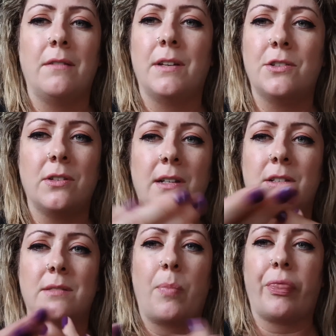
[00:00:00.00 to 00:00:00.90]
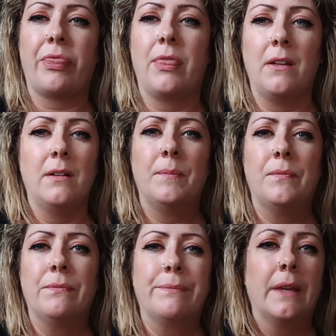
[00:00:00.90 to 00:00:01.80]
eventually just.
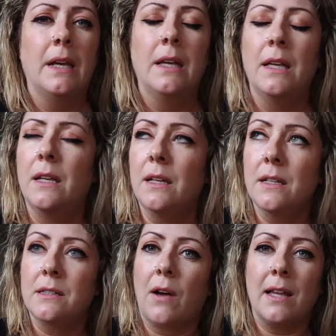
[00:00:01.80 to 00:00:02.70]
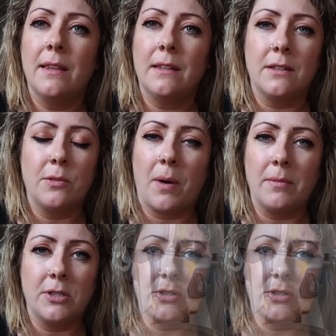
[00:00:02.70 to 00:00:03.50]
So I think that you probably